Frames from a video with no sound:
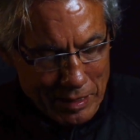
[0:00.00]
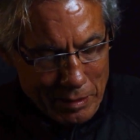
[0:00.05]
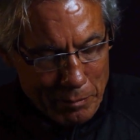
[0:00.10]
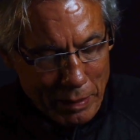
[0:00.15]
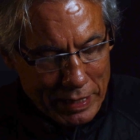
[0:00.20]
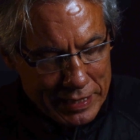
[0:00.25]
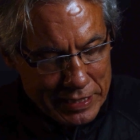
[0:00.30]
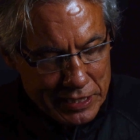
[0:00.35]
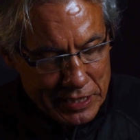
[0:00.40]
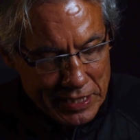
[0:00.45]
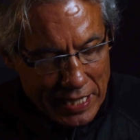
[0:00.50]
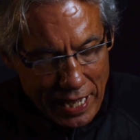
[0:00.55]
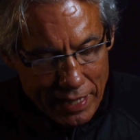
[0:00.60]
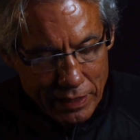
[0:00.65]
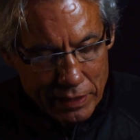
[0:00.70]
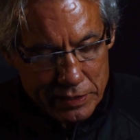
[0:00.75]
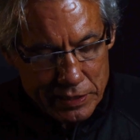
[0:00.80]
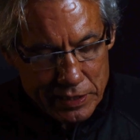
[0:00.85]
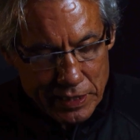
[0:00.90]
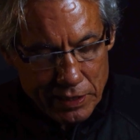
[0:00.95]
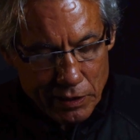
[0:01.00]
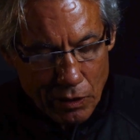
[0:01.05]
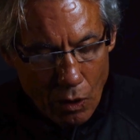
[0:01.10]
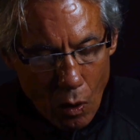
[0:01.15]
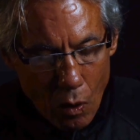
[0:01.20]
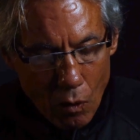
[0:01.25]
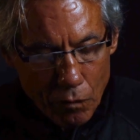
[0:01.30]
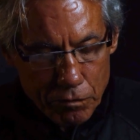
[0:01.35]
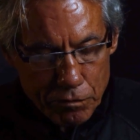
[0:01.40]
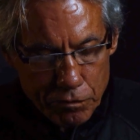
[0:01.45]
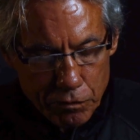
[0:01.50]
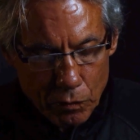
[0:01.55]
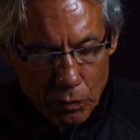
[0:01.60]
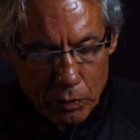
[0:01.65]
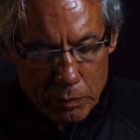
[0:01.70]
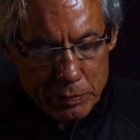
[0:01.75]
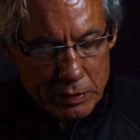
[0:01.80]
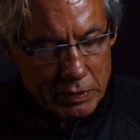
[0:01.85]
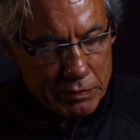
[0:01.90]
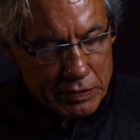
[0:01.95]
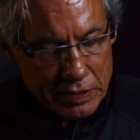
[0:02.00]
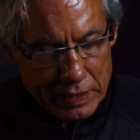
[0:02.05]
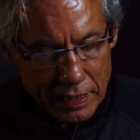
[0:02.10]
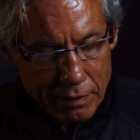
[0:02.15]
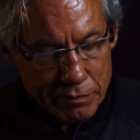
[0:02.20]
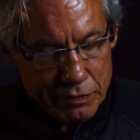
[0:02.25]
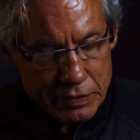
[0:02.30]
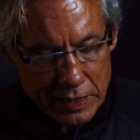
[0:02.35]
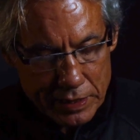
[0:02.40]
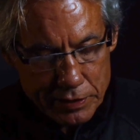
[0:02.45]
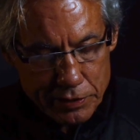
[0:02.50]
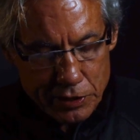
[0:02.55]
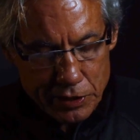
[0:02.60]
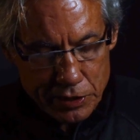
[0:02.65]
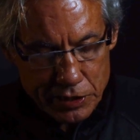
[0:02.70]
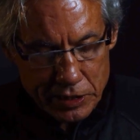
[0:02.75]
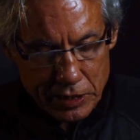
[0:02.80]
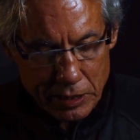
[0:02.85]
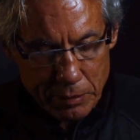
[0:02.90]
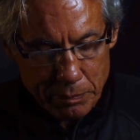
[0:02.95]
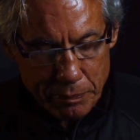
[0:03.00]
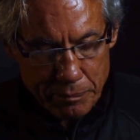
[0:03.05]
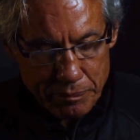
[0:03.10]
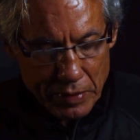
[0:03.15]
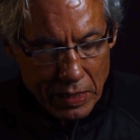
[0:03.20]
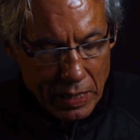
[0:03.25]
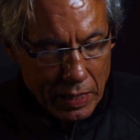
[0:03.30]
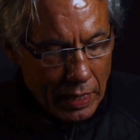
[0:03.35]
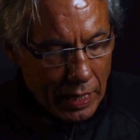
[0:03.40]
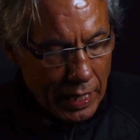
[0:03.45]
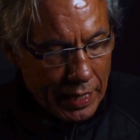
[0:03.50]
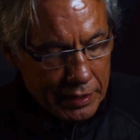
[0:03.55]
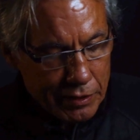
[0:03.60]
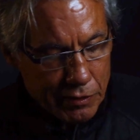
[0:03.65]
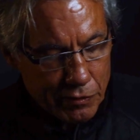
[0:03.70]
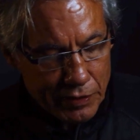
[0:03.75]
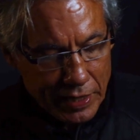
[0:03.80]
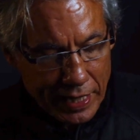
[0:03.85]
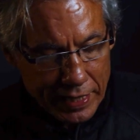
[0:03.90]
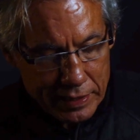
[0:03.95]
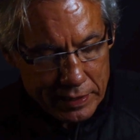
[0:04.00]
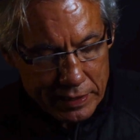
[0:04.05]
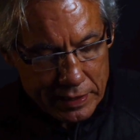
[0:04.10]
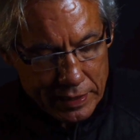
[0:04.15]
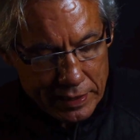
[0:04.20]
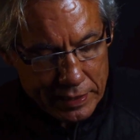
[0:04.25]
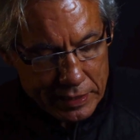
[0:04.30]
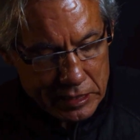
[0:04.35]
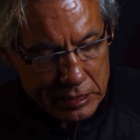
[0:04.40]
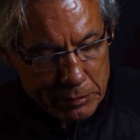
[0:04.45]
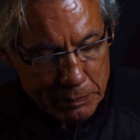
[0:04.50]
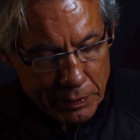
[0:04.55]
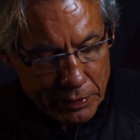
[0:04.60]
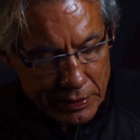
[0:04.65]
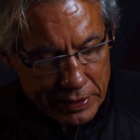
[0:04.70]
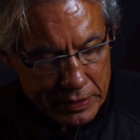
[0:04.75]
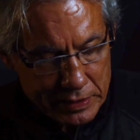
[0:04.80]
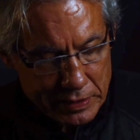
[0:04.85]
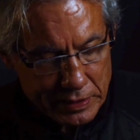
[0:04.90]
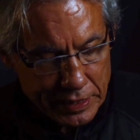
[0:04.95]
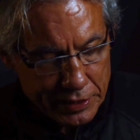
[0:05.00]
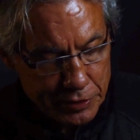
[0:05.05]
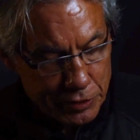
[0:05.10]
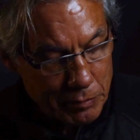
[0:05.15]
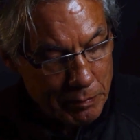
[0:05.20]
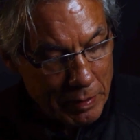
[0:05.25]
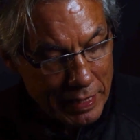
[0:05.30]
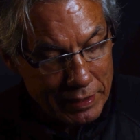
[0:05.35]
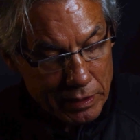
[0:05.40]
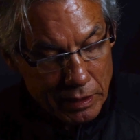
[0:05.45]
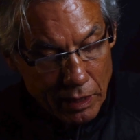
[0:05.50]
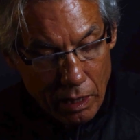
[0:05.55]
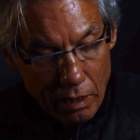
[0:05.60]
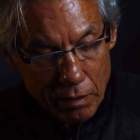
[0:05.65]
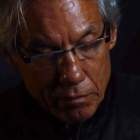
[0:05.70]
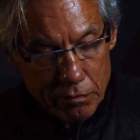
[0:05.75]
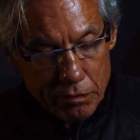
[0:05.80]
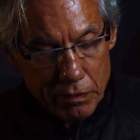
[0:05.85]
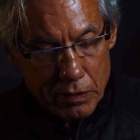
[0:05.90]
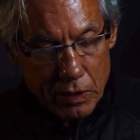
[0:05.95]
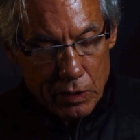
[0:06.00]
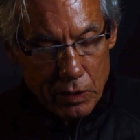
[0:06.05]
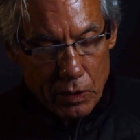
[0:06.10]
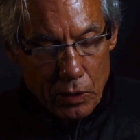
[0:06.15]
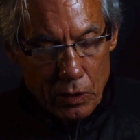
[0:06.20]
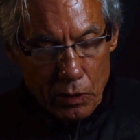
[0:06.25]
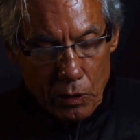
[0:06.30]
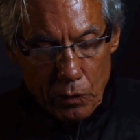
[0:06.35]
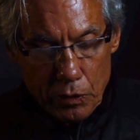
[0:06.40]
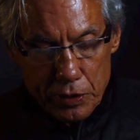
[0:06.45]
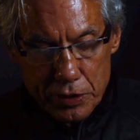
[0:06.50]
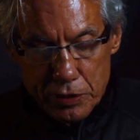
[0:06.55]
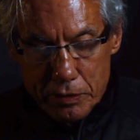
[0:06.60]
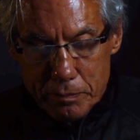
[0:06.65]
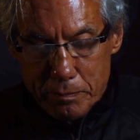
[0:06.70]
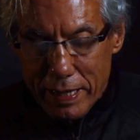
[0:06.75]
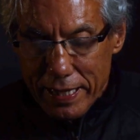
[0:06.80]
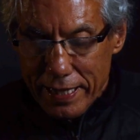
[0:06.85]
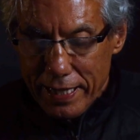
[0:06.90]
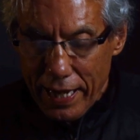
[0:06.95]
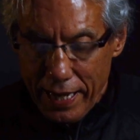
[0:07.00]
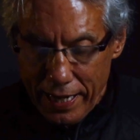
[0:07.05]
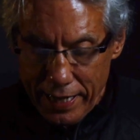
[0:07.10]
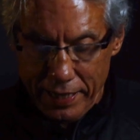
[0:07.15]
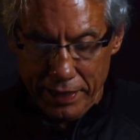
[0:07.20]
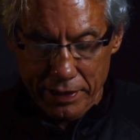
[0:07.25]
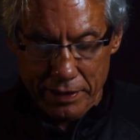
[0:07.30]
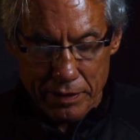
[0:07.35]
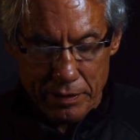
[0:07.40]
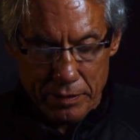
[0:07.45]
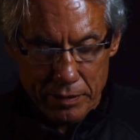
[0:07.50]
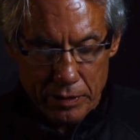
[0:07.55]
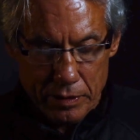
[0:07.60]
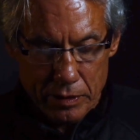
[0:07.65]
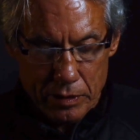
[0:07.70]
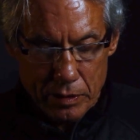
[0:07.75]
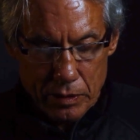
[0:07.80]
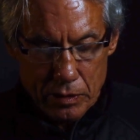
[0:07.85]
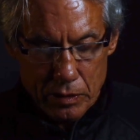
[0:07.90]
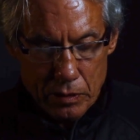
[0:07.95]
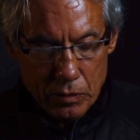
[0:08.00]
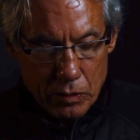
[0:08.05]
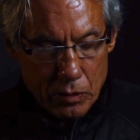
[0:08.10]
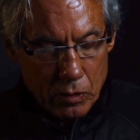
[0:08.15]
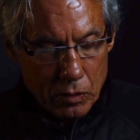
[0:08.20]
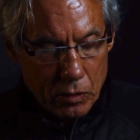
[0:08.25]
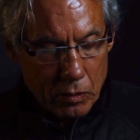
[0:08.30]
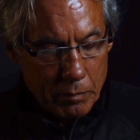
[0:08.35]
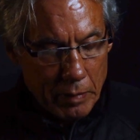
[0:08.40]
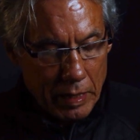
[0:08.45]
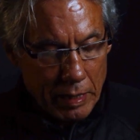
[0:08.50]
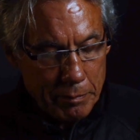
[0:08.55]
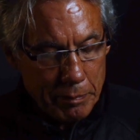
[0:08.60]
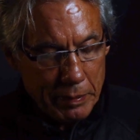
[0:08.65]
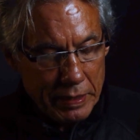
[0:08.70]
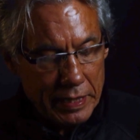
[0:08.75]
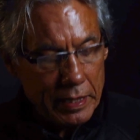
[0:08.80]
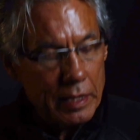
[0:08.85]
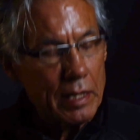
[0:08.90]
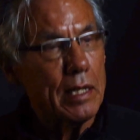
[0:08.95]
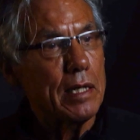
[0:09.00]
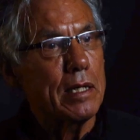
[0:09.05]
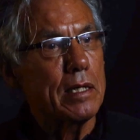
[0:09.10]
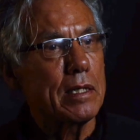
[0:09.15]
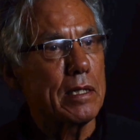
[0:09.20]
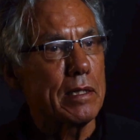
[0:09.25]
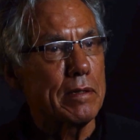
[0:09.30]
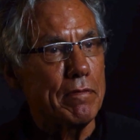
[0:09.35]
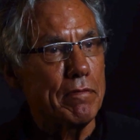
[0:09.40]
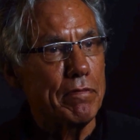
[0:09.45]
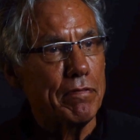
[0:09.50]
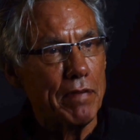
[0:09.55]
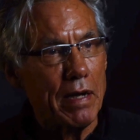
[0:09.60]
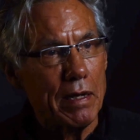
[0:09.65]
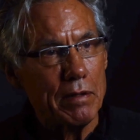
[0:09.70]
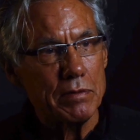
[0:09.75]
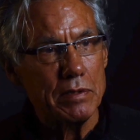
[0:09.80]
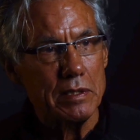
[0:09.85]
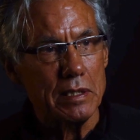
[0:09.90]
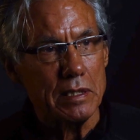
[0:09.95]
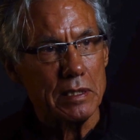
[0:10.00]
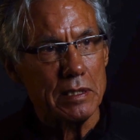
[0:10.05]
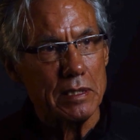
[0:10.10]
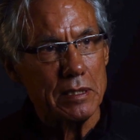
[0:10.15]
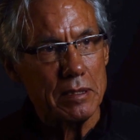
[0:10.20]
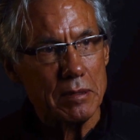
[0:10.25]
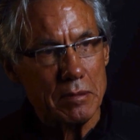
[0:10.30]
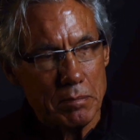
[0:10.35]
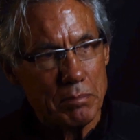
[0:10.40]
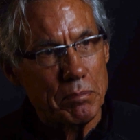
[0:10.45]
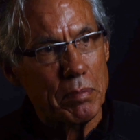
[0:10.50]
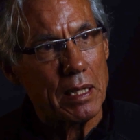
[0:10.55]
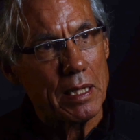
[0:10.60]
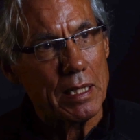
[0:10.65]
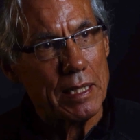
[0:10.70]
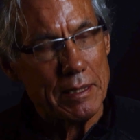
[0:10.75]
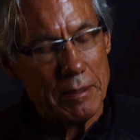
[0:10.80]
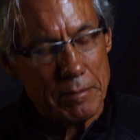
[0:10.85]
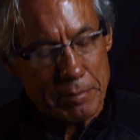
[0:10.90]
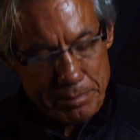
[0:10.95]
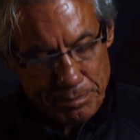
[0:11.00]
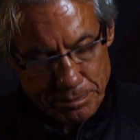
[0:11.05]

By challenging all forms of self-censorship, I created an experience that you may love, or you may hate, or may be confounded by.